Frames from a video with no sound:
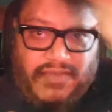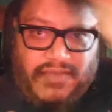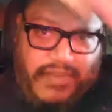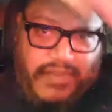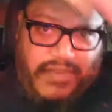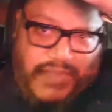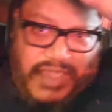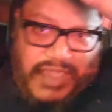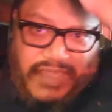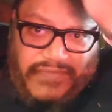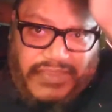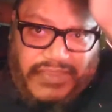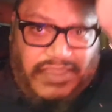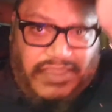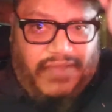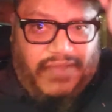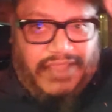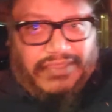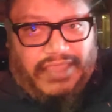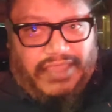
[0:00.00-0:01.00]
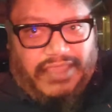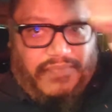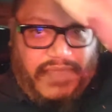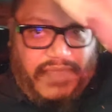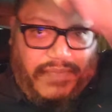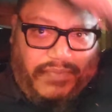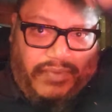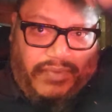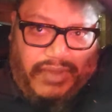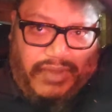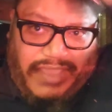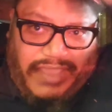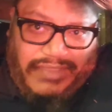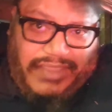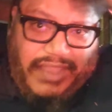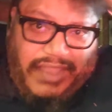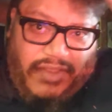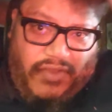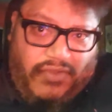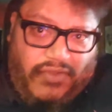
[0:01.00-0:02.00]
Even though I think people like
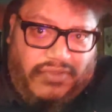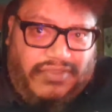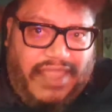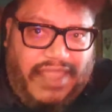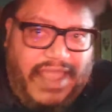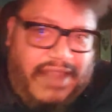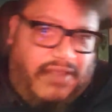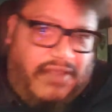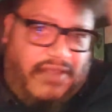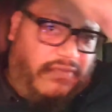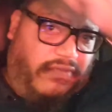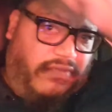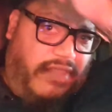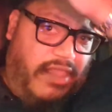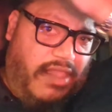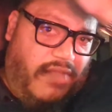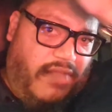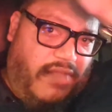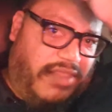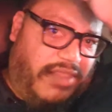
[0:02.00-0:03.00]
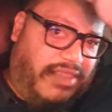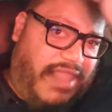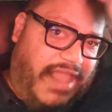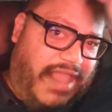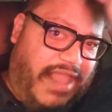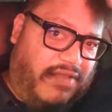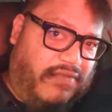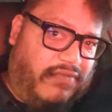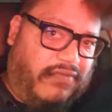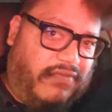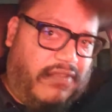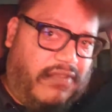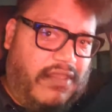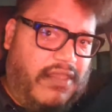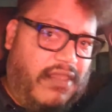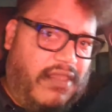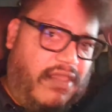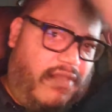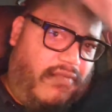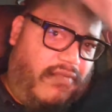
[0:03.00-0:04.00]
that whole Thanos thing, where Thanos
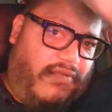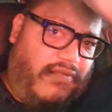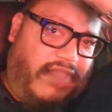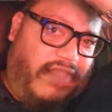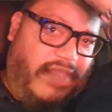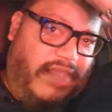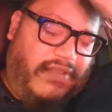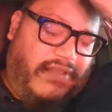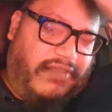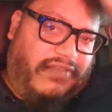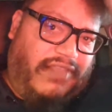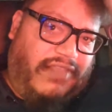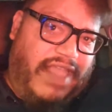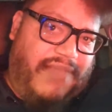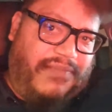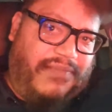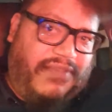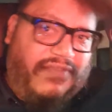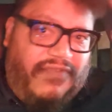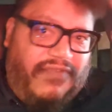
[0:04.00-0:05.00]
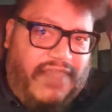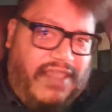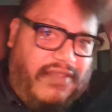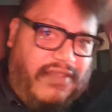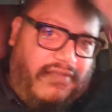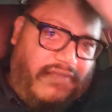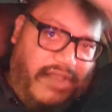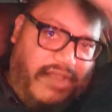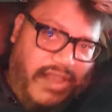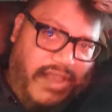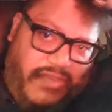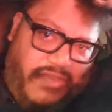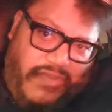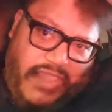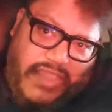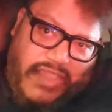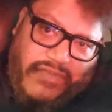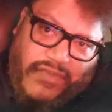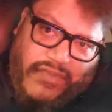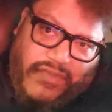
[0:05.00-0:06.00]
was able to snap his fingers and like
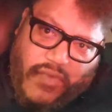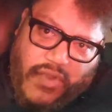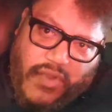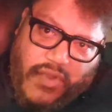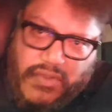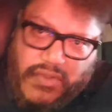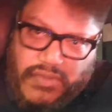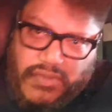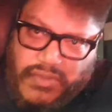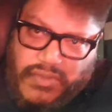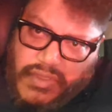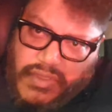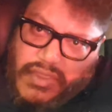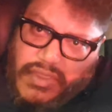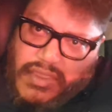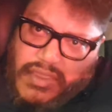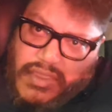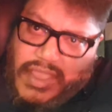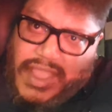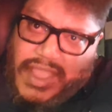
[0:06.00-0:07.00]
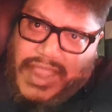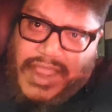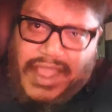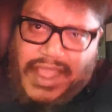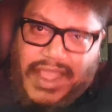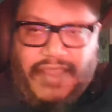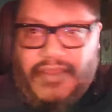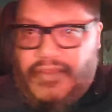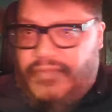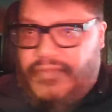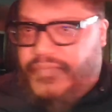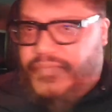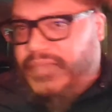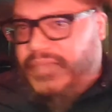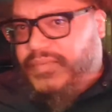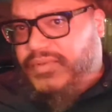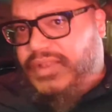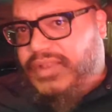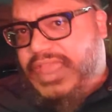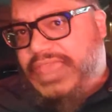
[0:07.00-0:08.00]
change the world. I heard
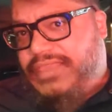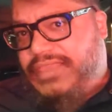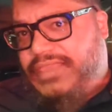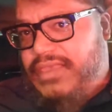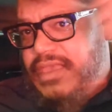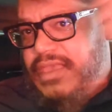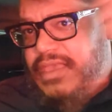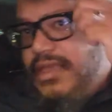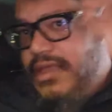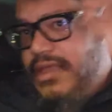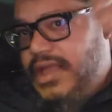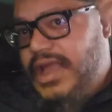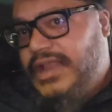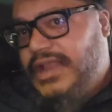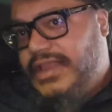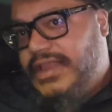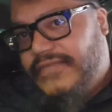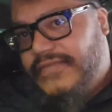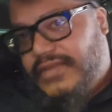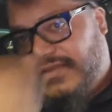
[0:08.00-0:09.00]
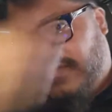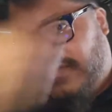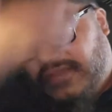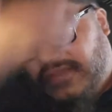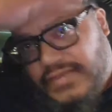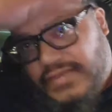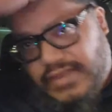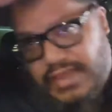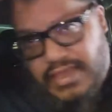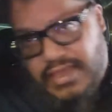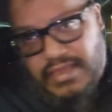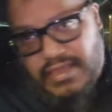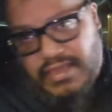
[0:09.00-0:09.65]
people like that. I never listened to that.